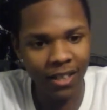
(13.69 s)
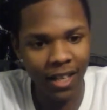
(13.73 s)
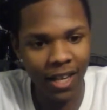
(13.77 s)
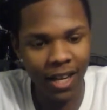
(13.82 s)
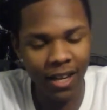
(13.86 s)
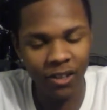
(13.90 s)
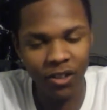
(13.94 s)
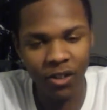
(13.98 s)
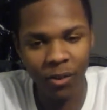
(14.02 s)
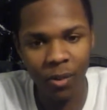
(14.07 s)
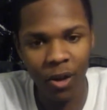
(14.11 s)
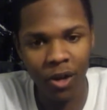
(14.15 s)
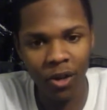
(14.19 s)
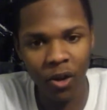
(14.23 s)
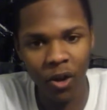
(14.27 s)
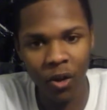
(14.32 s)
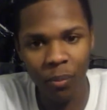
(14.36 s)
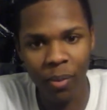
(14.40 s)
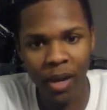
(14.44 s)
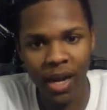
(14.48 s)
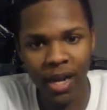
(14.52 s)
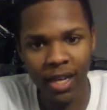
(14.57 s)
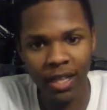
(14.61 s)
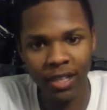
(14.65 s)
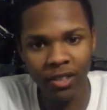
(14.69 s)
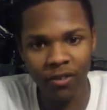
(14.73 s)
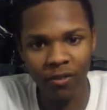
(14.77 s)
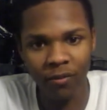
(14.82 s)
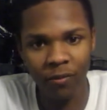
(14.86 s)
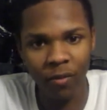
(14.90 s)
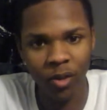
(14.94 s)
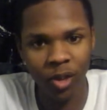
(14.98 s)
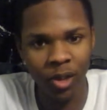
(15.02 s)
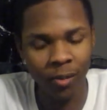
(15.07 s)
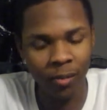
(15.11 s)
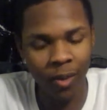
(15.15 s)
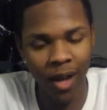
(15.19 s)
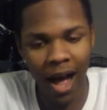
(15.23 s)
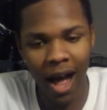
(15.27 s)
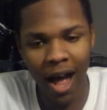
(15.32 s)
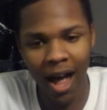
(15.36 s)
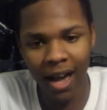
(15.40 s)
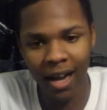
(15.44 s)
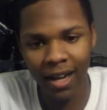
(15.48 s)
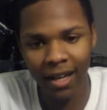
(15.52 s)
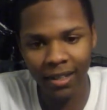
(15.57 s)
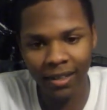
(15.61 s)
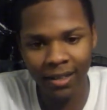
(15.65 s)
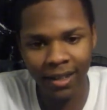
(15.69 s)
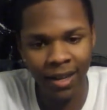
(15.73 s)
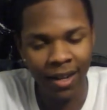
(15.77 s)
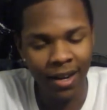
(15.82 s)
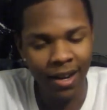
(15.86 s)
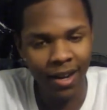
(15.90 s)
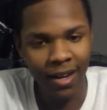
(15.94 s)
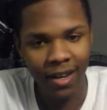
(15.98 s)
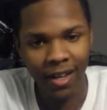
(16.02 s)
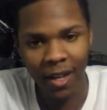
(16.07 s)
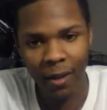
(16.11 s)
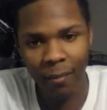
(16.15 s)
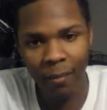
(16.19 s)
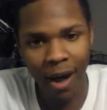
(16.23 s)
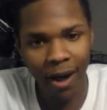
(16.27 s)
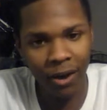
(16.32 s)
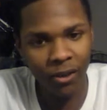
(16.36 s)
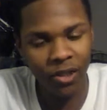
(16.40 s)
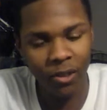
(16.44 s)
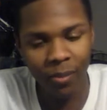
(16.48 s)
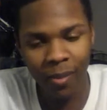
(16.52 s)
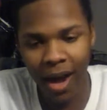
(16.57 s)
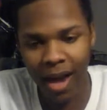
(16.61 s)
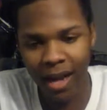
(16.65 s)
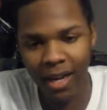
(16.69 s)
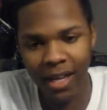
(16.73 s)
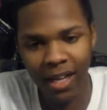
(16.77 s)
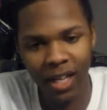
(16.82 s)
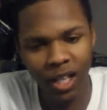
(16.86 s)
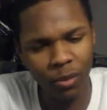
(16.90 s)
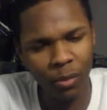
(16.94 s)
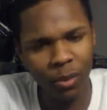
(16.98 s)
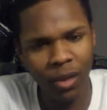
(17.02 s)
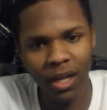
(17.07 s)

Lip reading: get some other opinions from some guys and bounce some ideas.